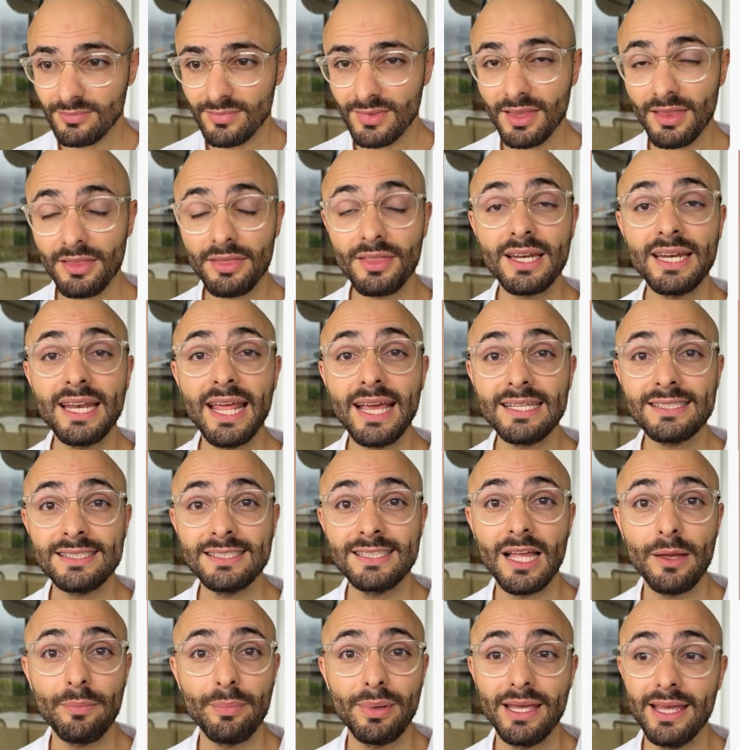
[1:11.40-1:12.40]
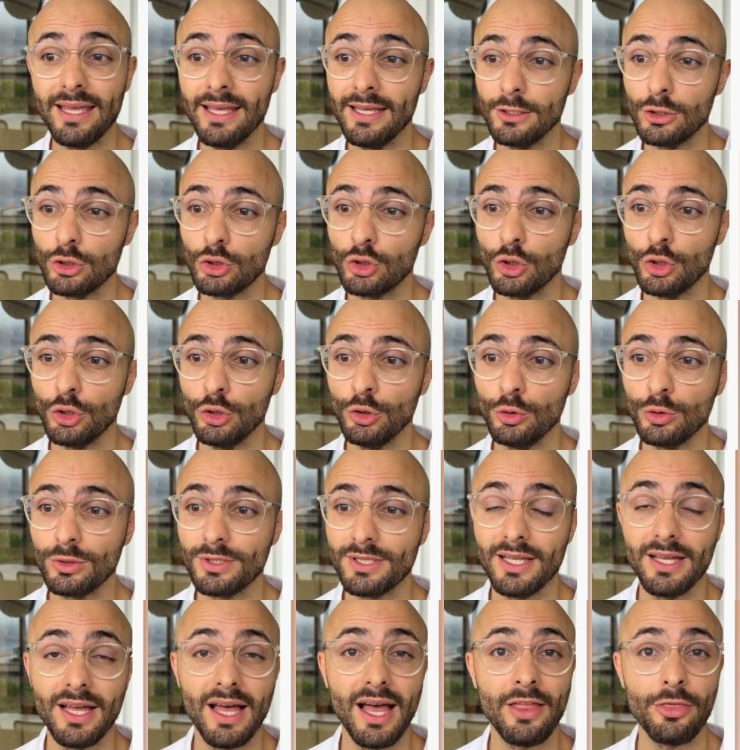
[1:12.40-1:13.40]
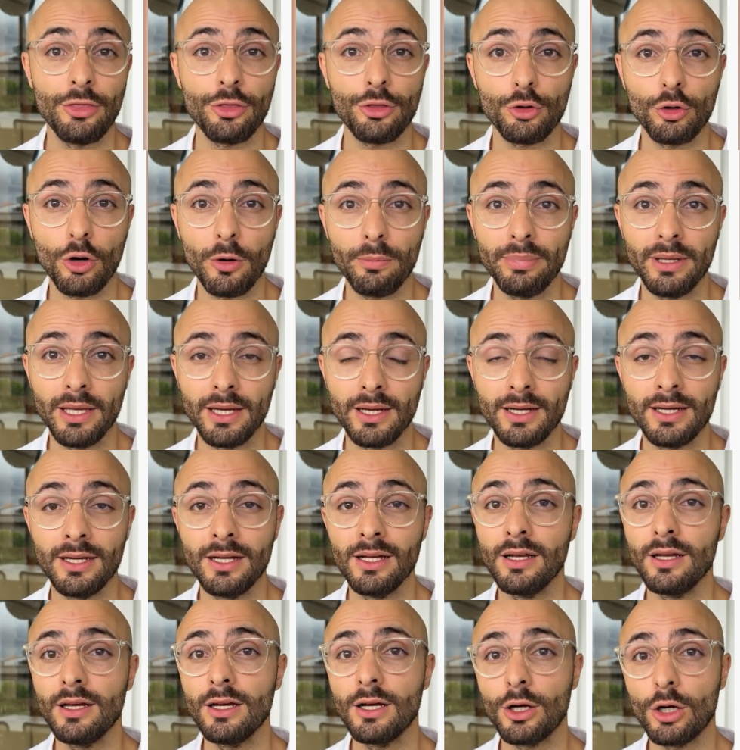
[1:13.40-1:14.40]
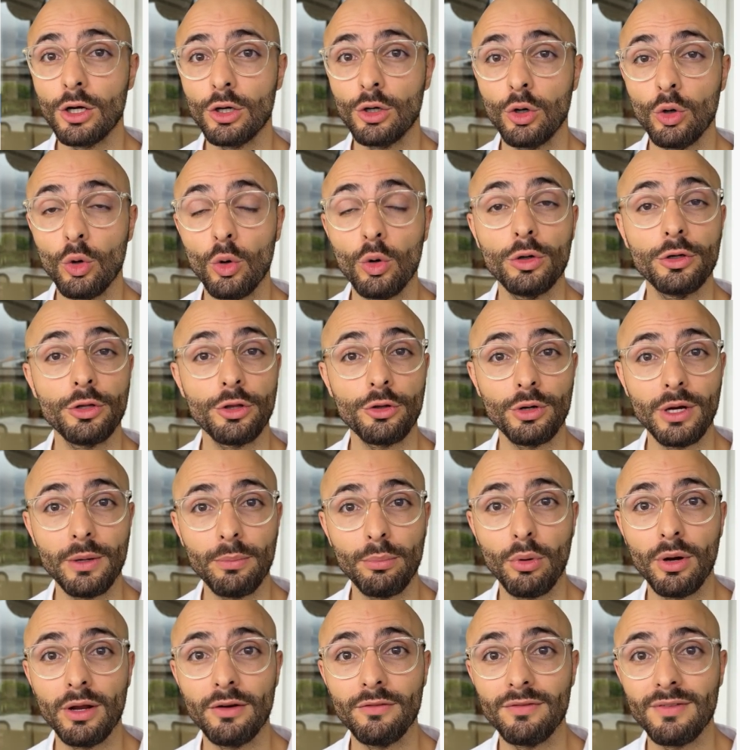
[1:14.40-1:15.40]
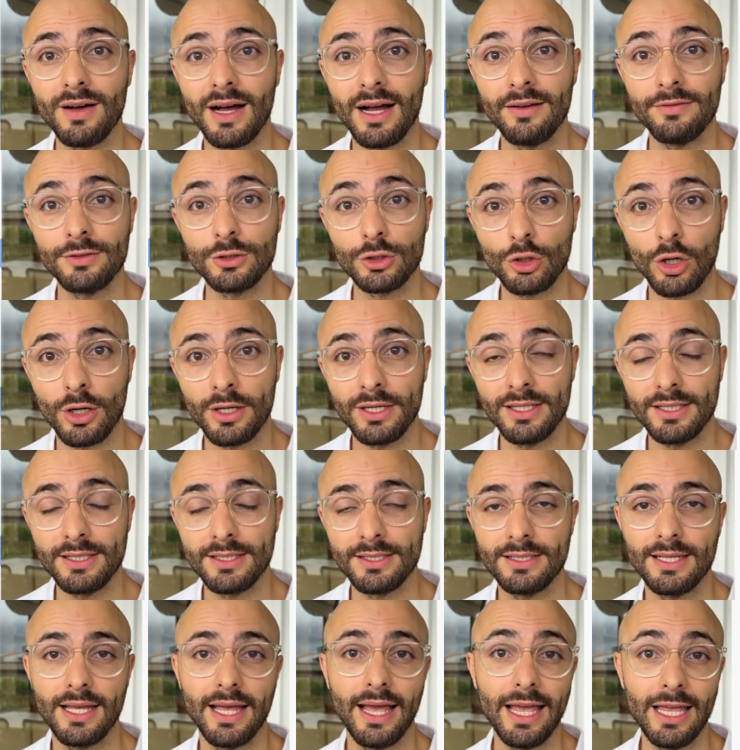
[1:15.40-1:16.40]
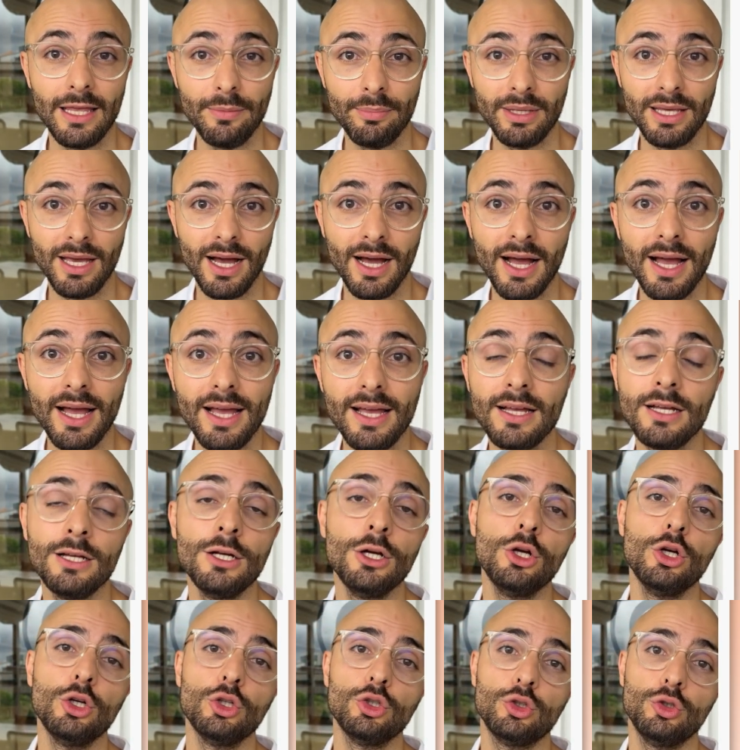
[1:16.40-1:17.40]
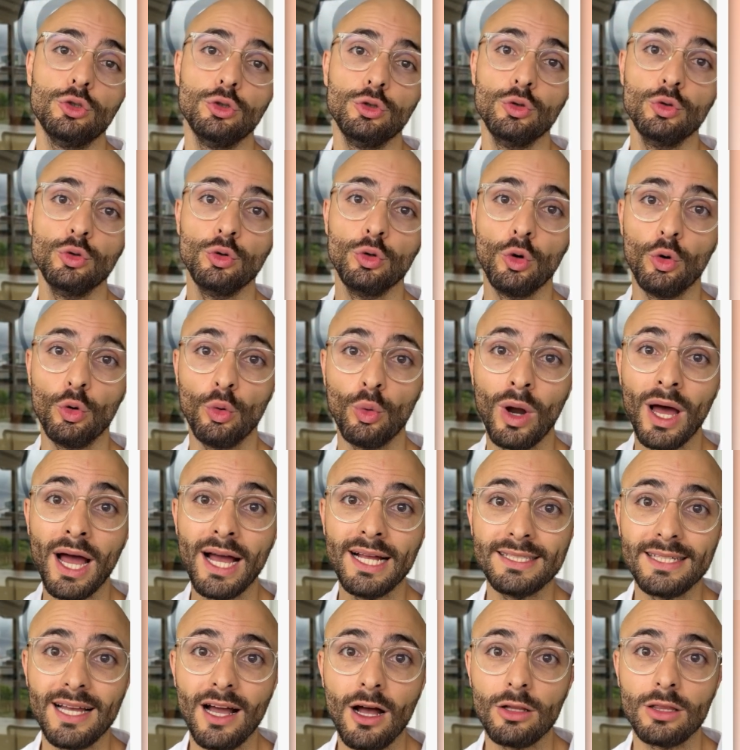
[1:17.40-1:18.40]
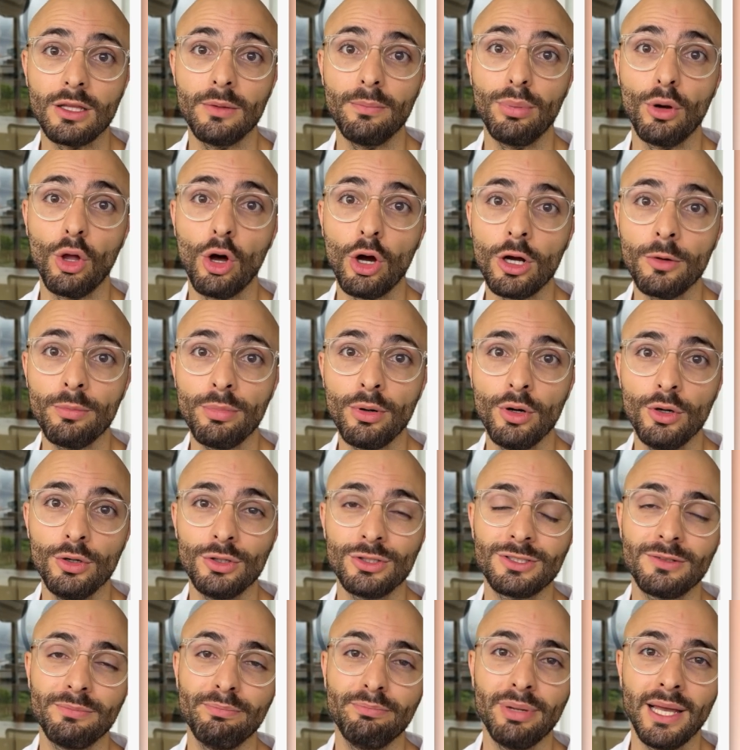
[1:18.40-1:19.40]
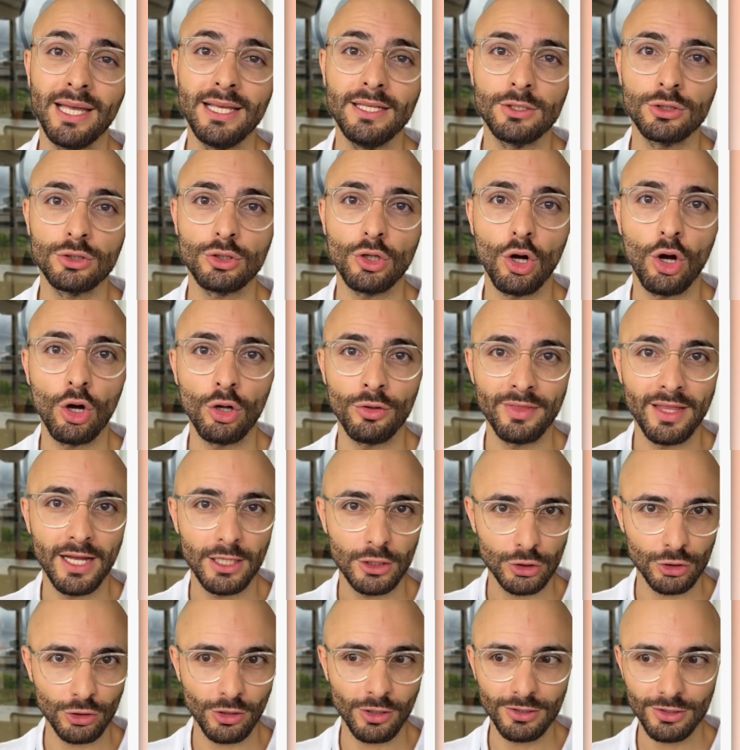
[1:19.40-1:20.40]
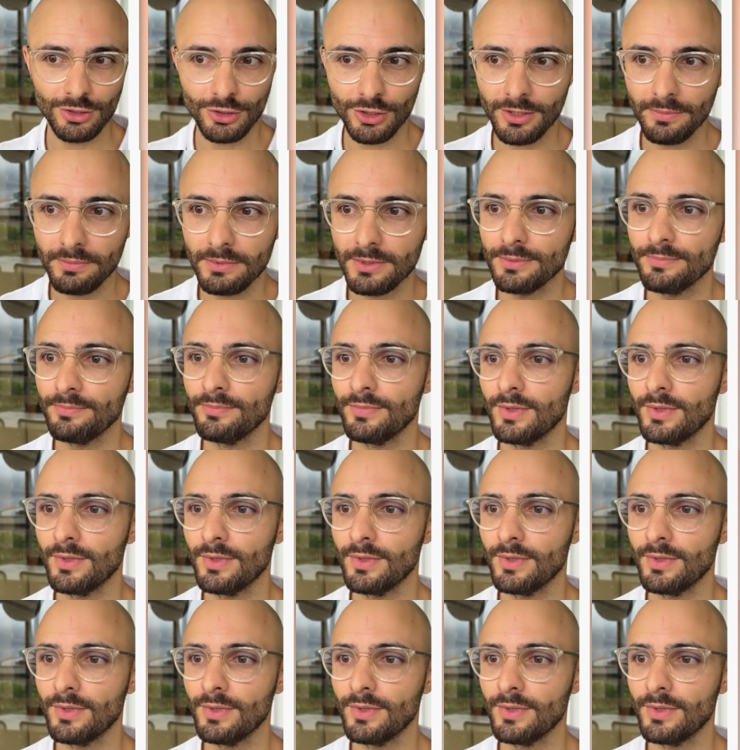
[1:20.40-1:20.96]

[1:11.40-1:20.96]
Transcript: The next step is to use the Anthropic Claude 3.5 Sonnet API to write out a blog post based on that transcript.